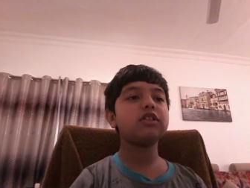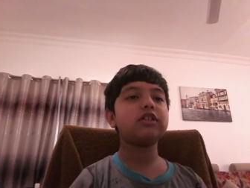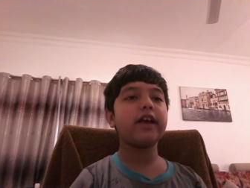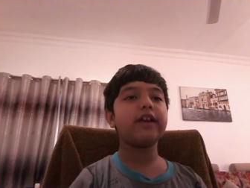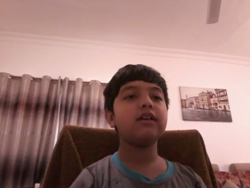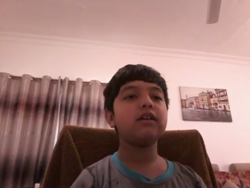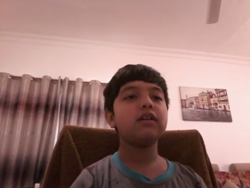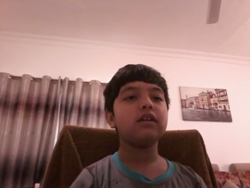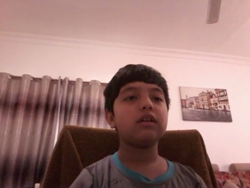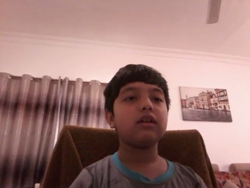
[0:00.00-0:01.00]
said,
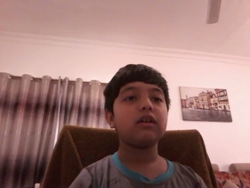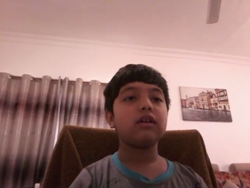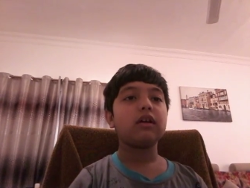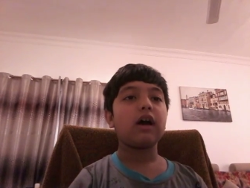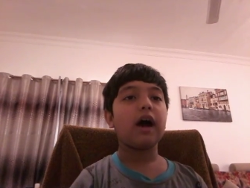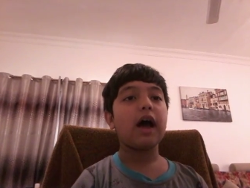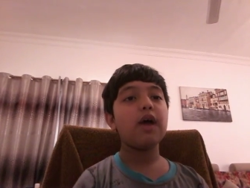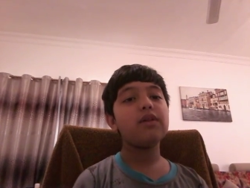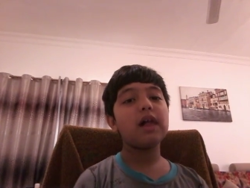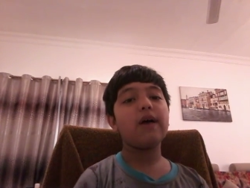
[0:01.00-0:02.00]

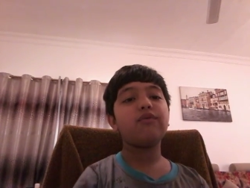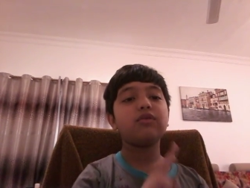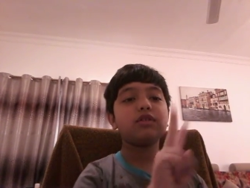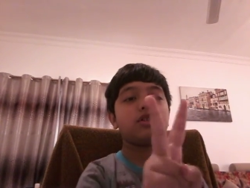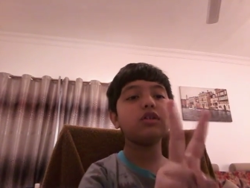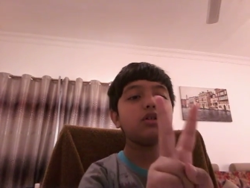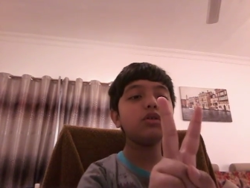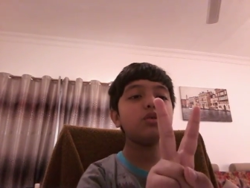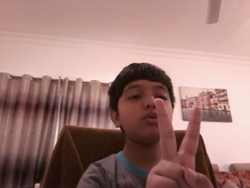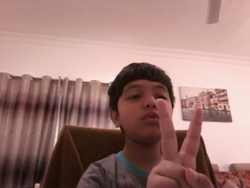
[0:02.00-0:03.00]
I will have
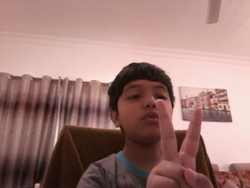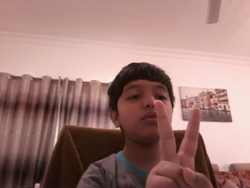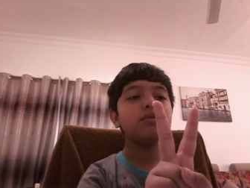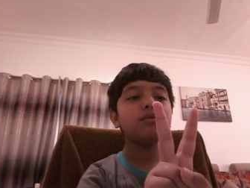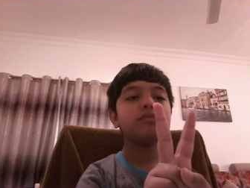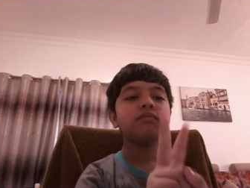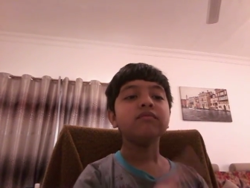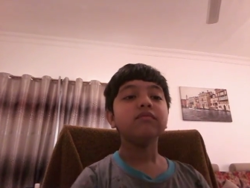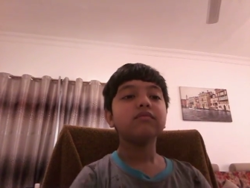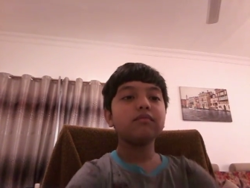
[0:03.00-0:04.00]
two
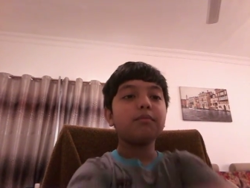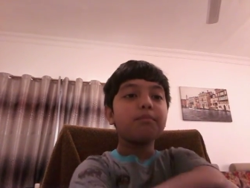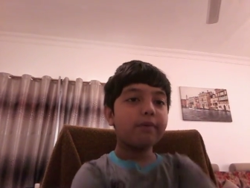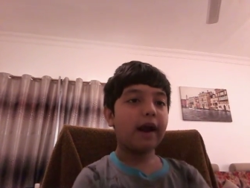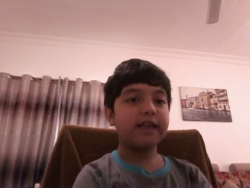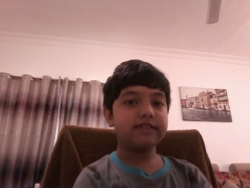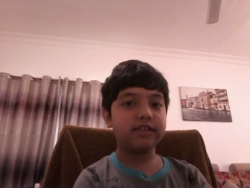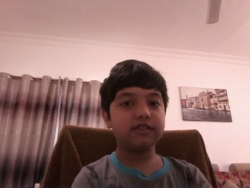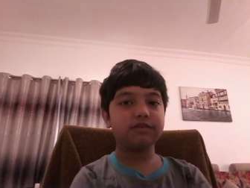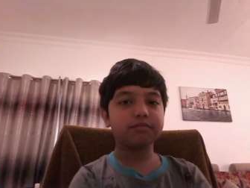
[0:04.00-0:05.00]

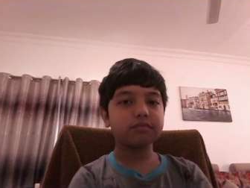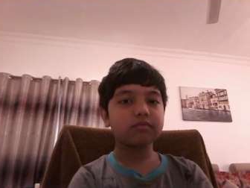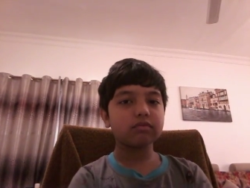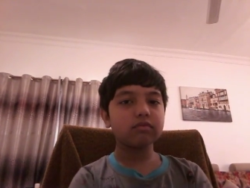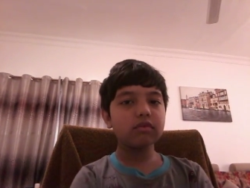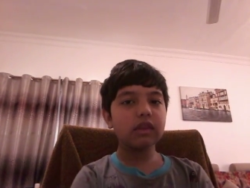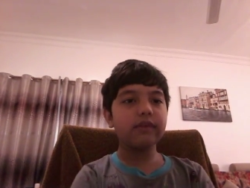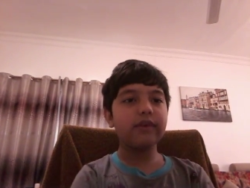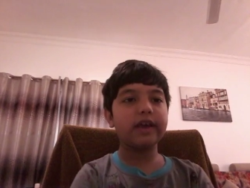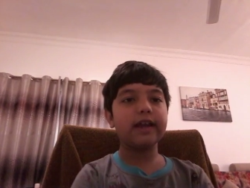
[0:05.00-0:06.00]
prizes
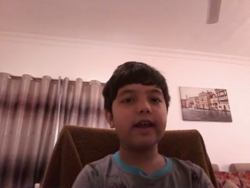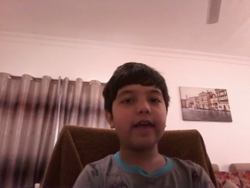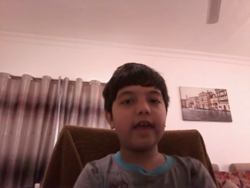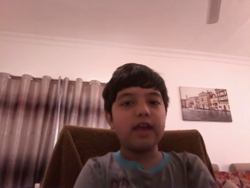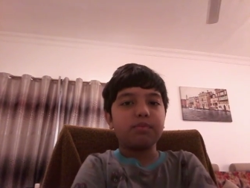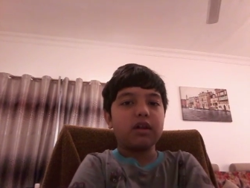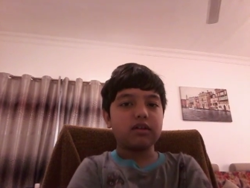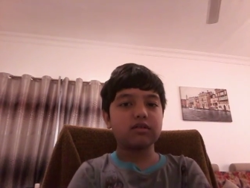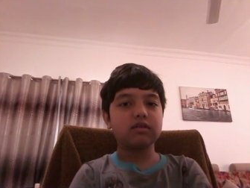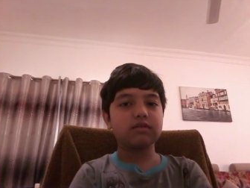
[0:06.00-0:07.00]
if I get an A
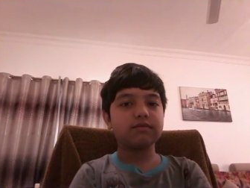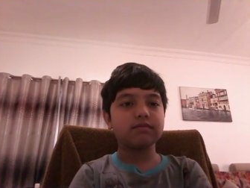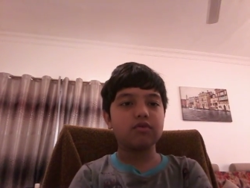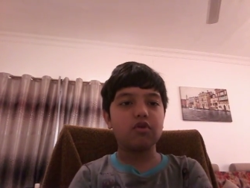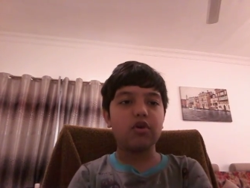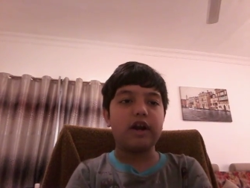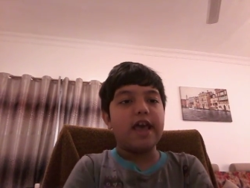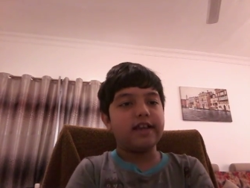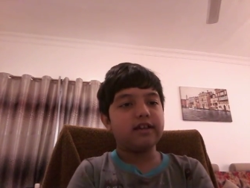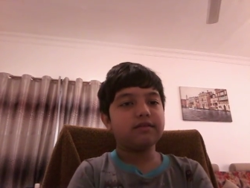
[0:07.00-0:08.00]
plus or
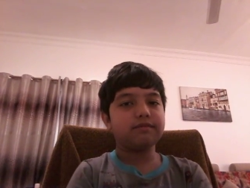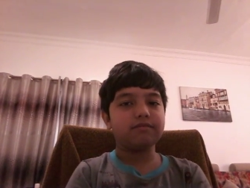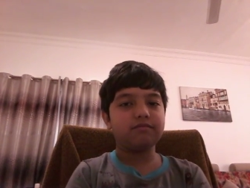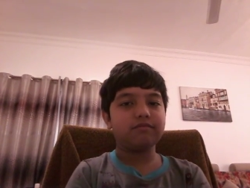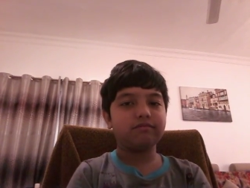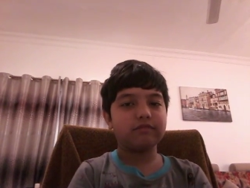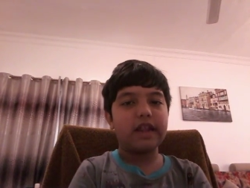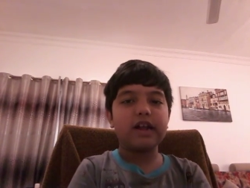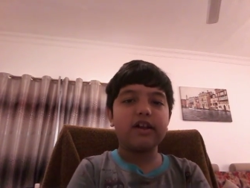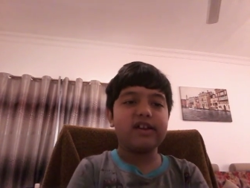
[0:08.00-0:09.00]
A. I
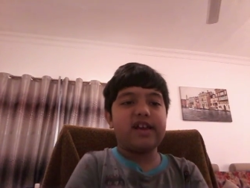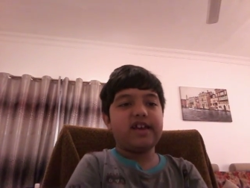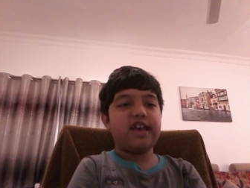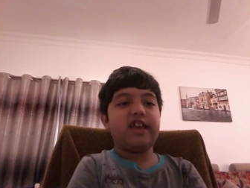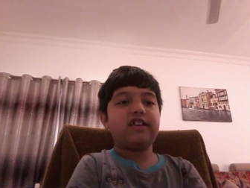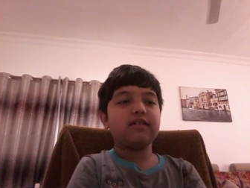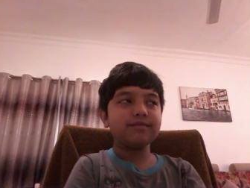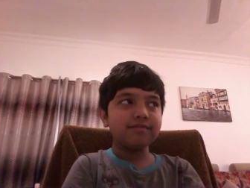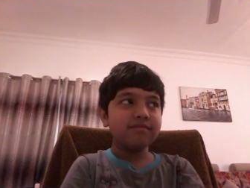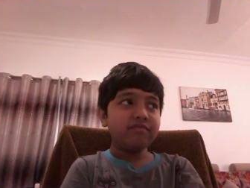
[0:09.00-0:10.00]
think I'll get an A.
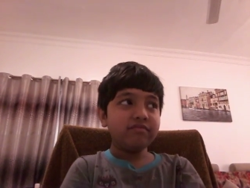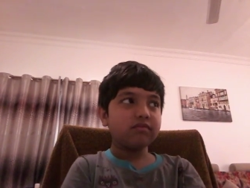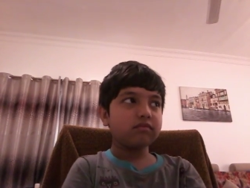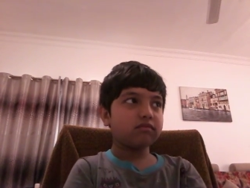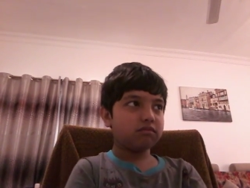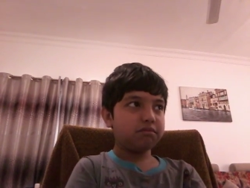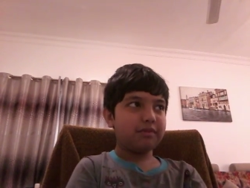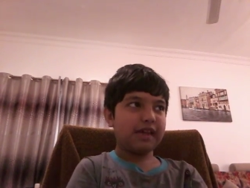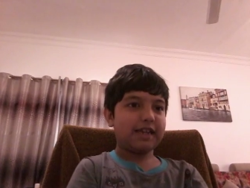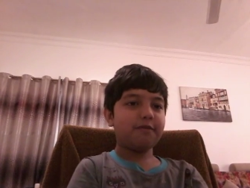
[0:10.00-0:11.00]

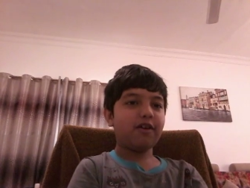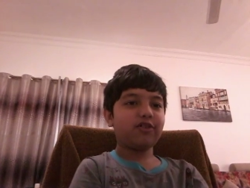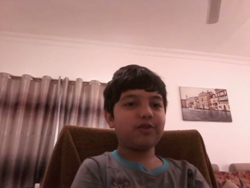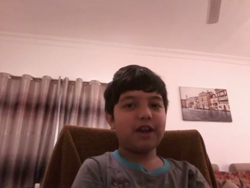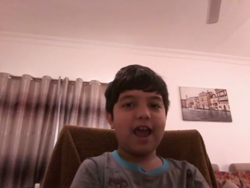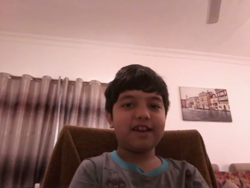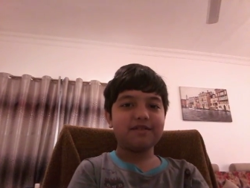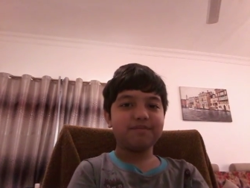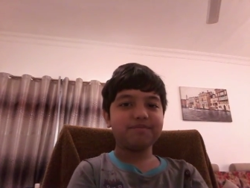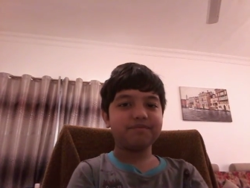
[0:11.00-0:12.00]
That not gonna happen.